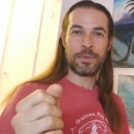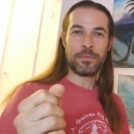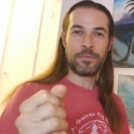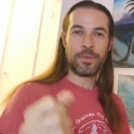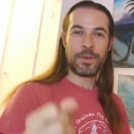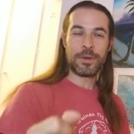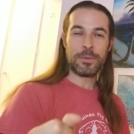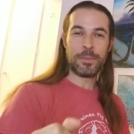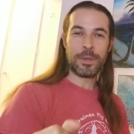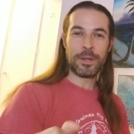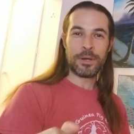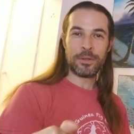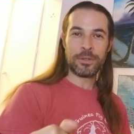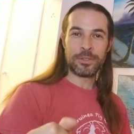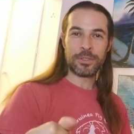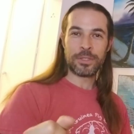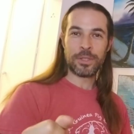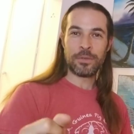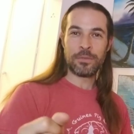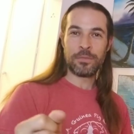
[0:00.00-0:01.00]
the
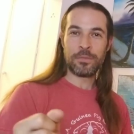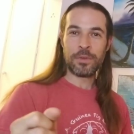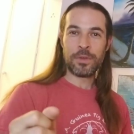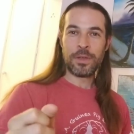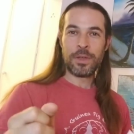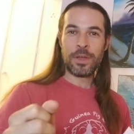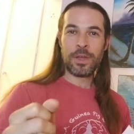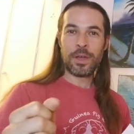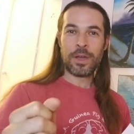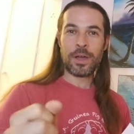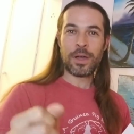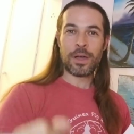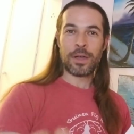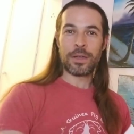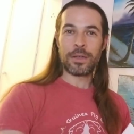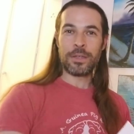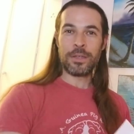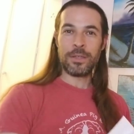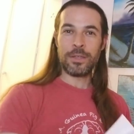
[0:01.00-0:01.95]
fundamentals of uh,